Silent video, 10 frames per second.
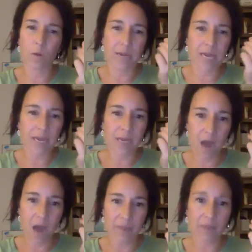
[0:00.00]
but
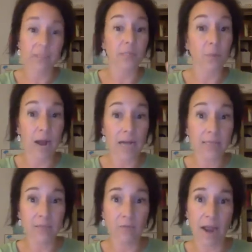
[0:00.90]
economically
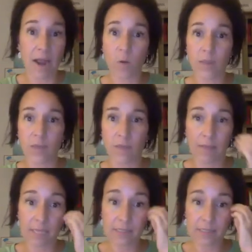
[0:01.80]
depressed, right? Always on the
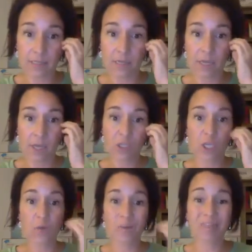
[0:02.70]
list. So
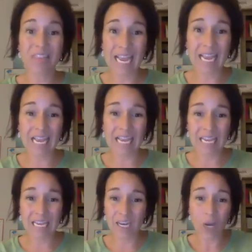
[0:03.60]
you would think
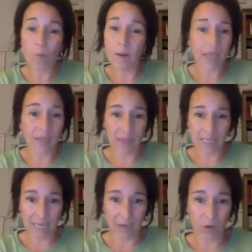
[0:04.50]
nobody in that
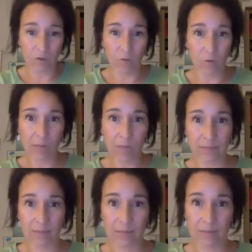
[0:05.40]
town could afford
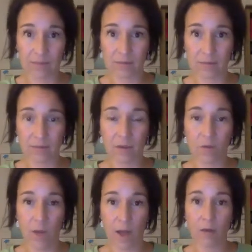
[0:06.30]
Plexus.
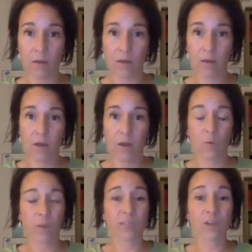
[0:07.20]
Well,
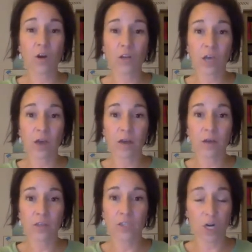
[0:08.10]
when Sonia
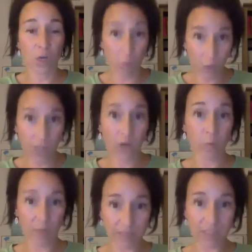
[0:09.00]
started working her
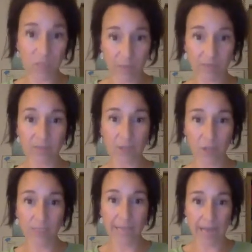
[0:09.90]
Plexus business in
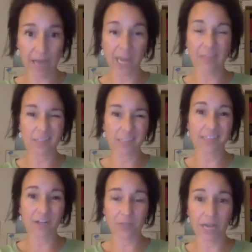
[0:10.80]
her town, and this is
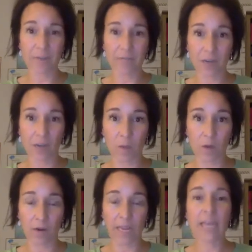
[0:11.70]
in her Diamond
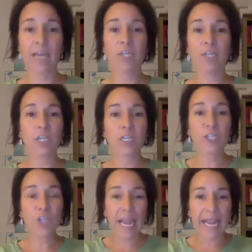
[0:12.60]
documentary, she
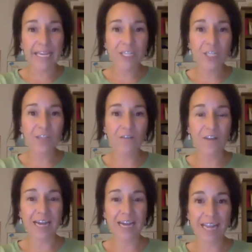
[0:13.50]
changed the
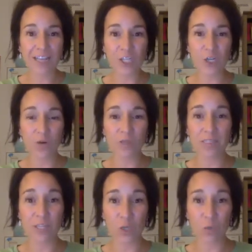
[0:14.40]
financial
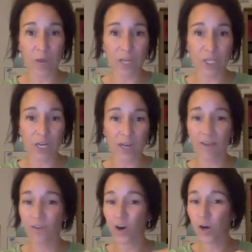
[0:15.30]
situation
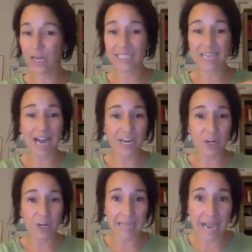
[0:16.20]
of her
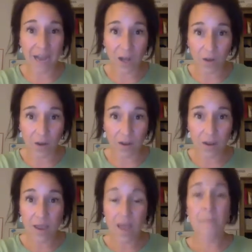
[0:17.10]
entire town
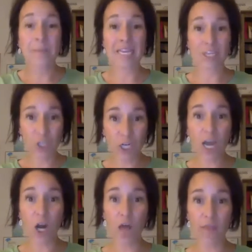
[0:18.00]
because she
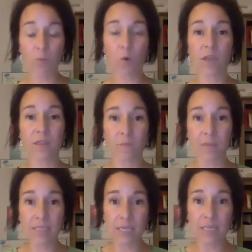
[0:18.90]
got all of them working the
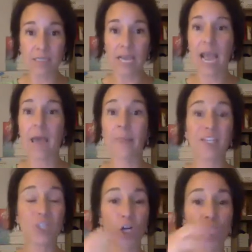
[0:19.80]
business, and they
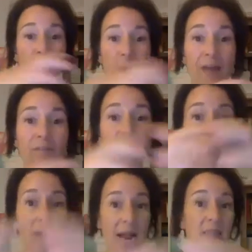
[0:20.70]
started traveling
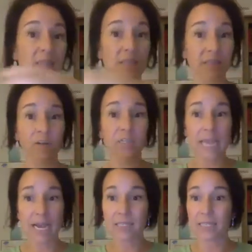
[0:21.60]
around to different
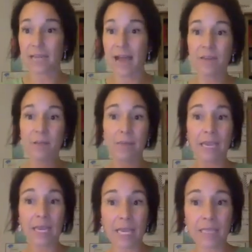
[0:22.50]
towns and having
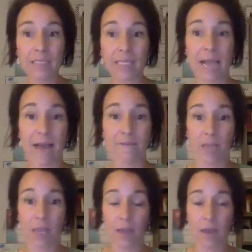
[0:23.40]
meetings and
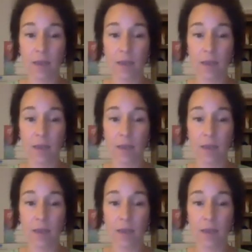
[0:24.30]
having